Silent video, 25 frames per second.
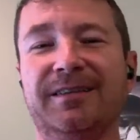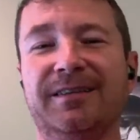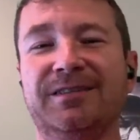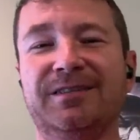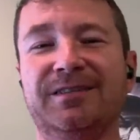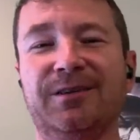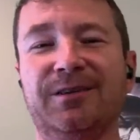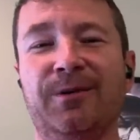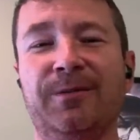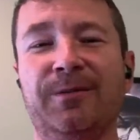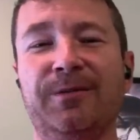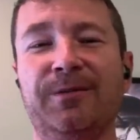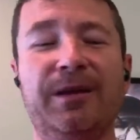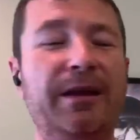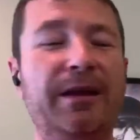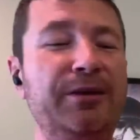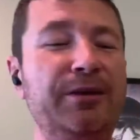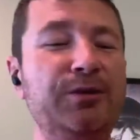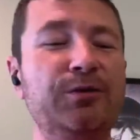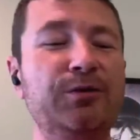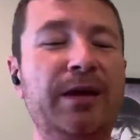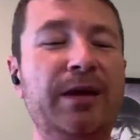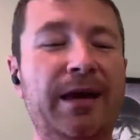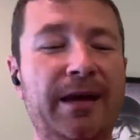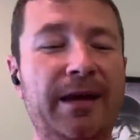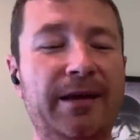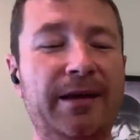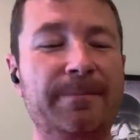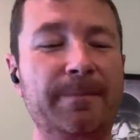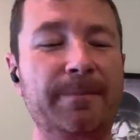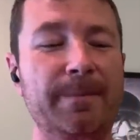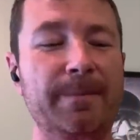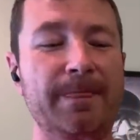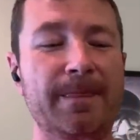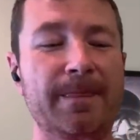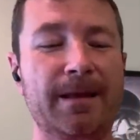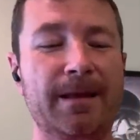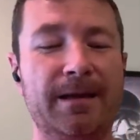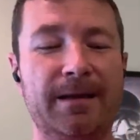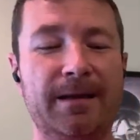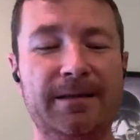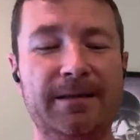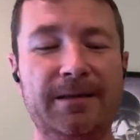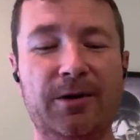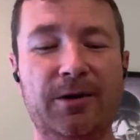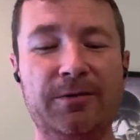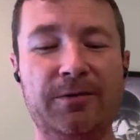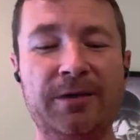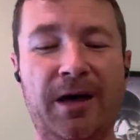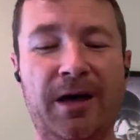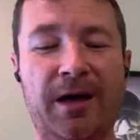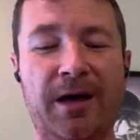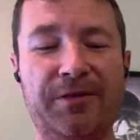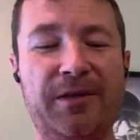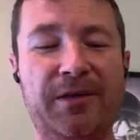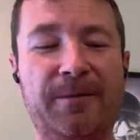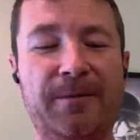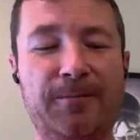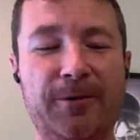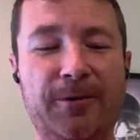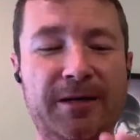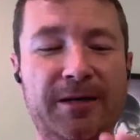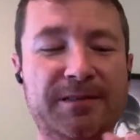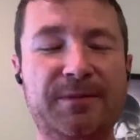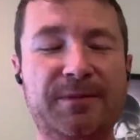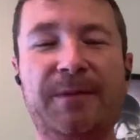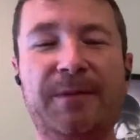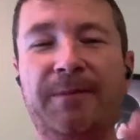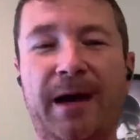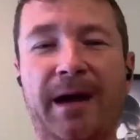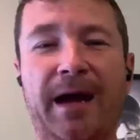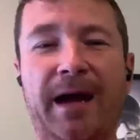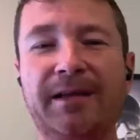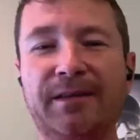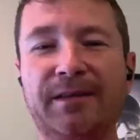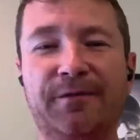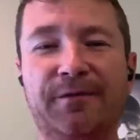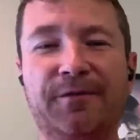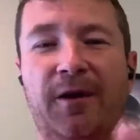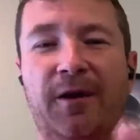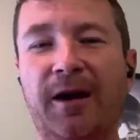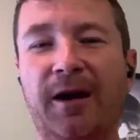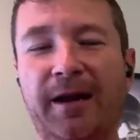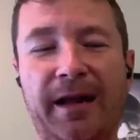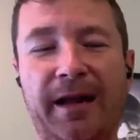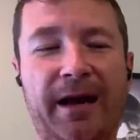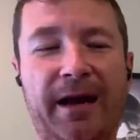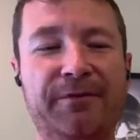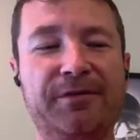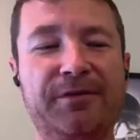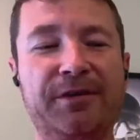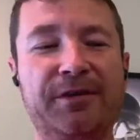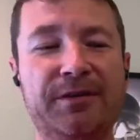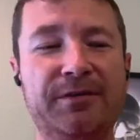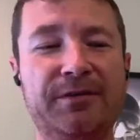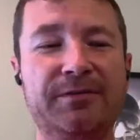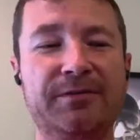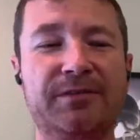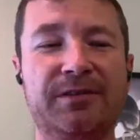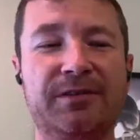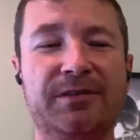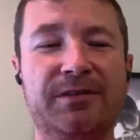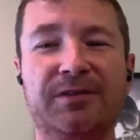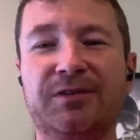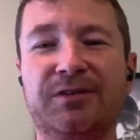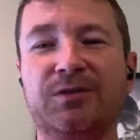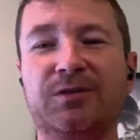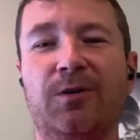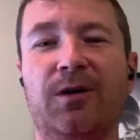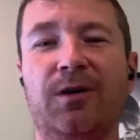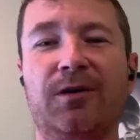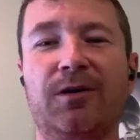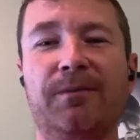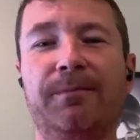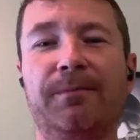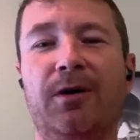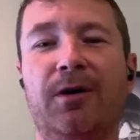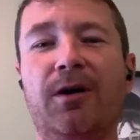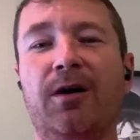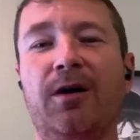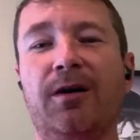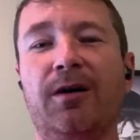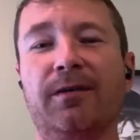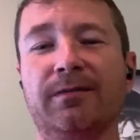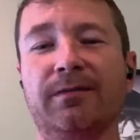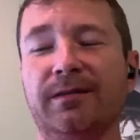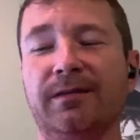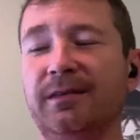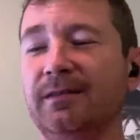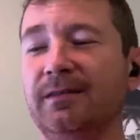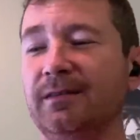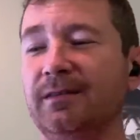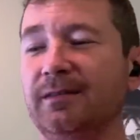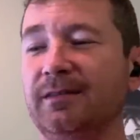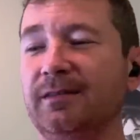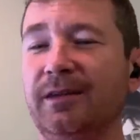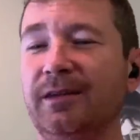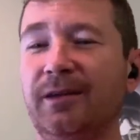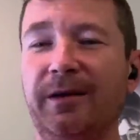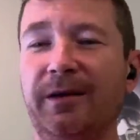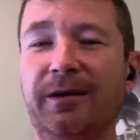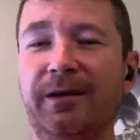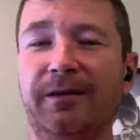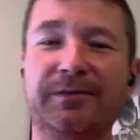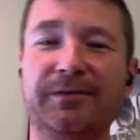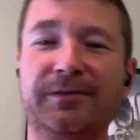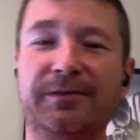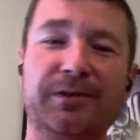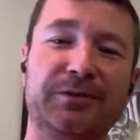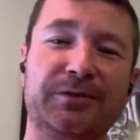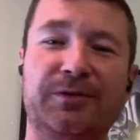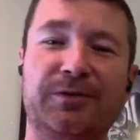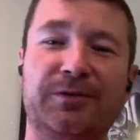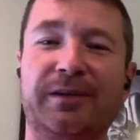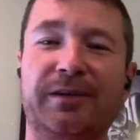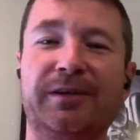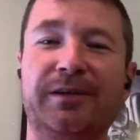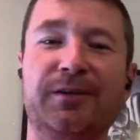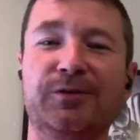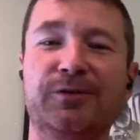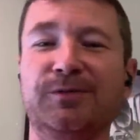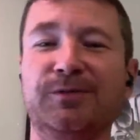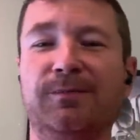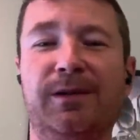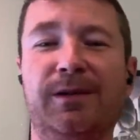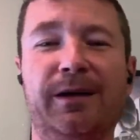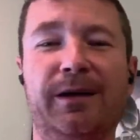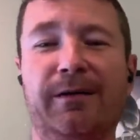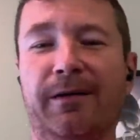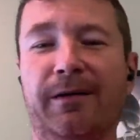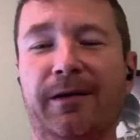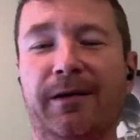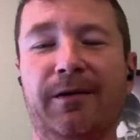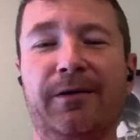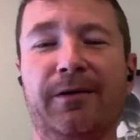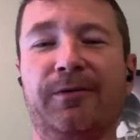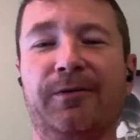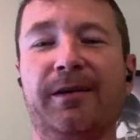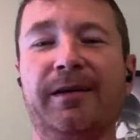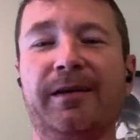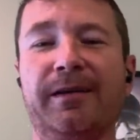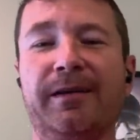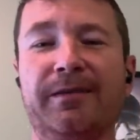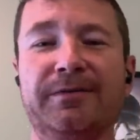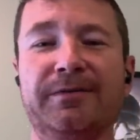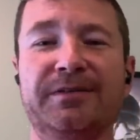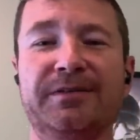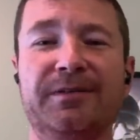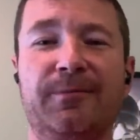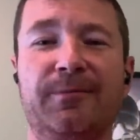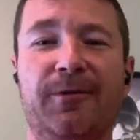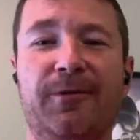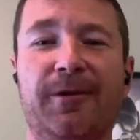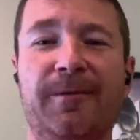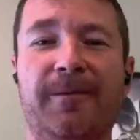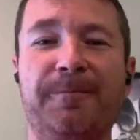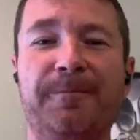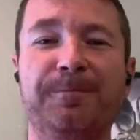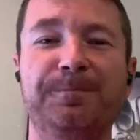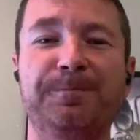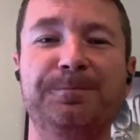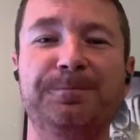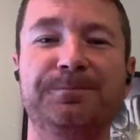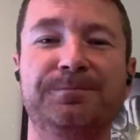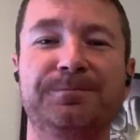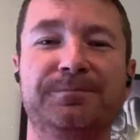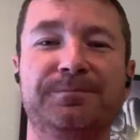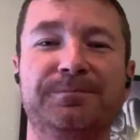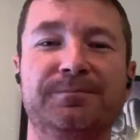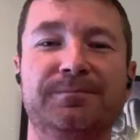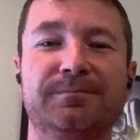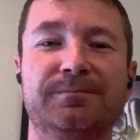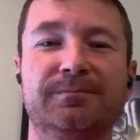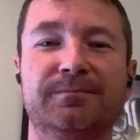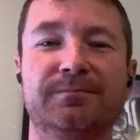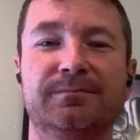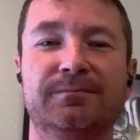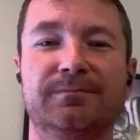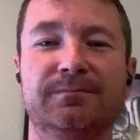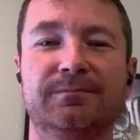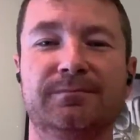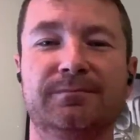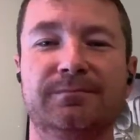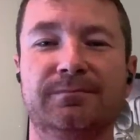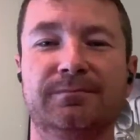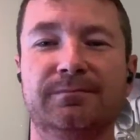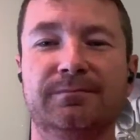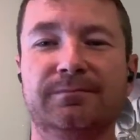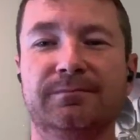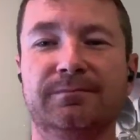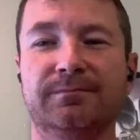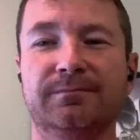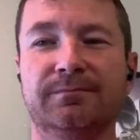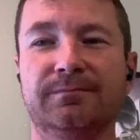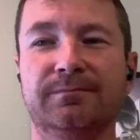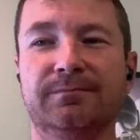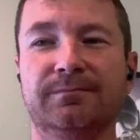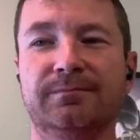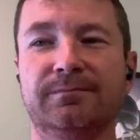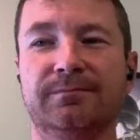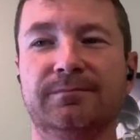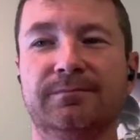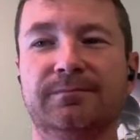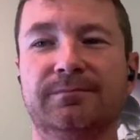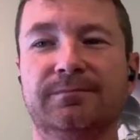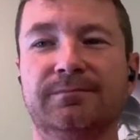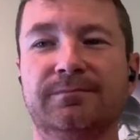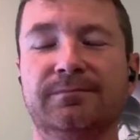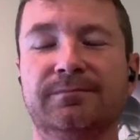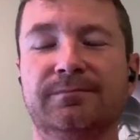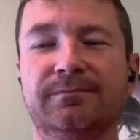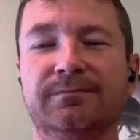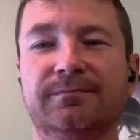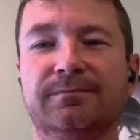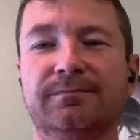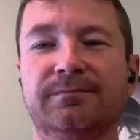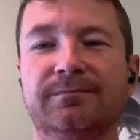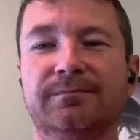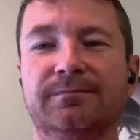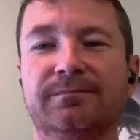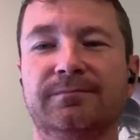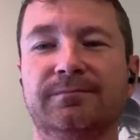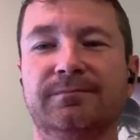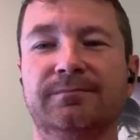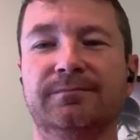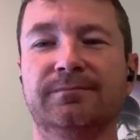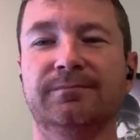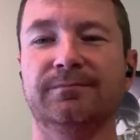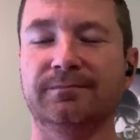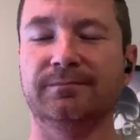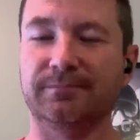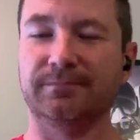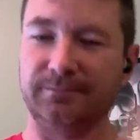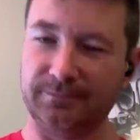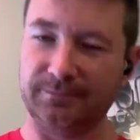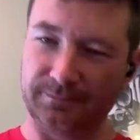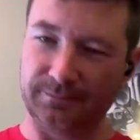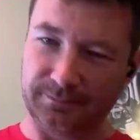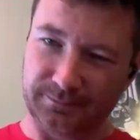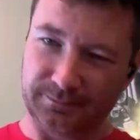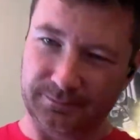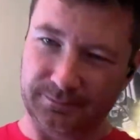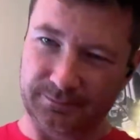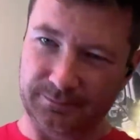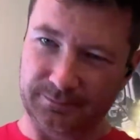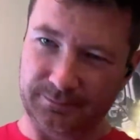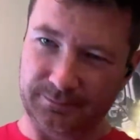so you can't, you know, nothing brings me back to Friday afternoons in the squadron bar than, you know, hearing Dos Gringos blaring on a radio somewhere. Yeah, absolutely. And the last one from